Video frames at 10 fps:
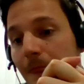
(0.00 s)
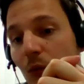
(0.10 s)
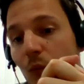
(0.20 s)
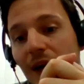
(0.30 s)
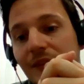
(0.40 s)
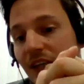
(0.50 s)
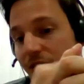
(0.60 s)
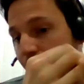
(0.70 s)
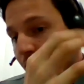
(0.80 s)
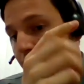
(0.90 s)
when a
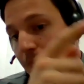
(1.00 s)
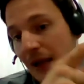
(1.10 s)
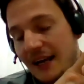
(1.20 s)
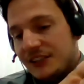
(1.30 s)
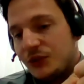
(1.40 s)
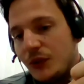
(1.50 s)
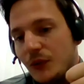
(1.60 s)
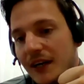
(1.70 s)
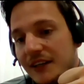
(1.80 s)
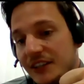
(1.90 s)
new bag is
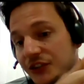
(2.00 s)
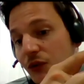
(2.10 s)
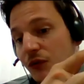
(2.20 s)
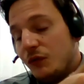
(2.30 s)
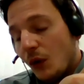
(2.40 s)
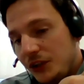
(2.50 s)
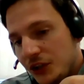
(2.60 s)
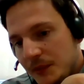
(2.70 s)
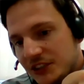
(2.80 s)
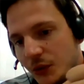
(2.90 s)
required, a new
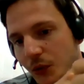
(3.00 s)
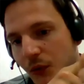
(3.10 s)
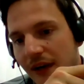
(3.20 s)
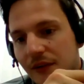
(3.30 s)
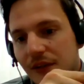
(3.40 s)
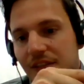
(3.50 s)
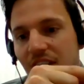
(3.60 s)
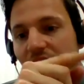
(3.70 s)
volume is required,